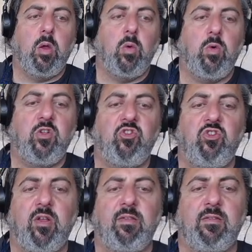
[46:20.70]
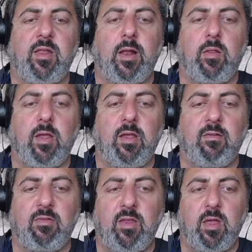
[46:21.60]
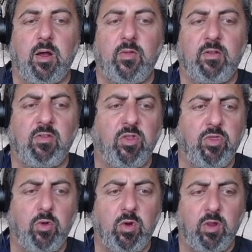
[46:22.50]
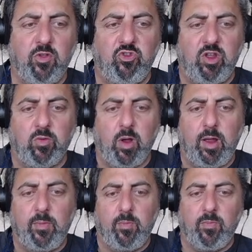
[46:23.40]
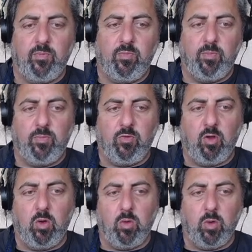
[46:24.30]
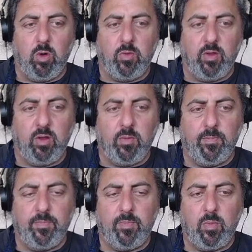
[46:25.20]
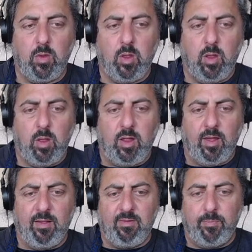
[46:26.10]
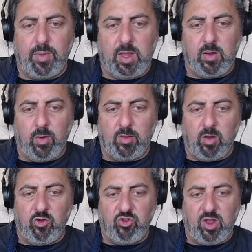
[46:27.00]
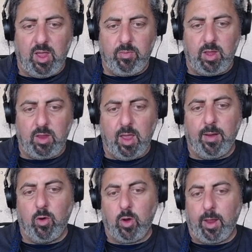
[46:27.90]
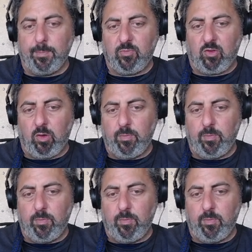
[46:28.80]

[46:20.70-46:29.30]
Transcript: which incidentally is that's the 3rd of the G, right? So, or yeah, that's a B right there, G, A, B, yeah, okay, so,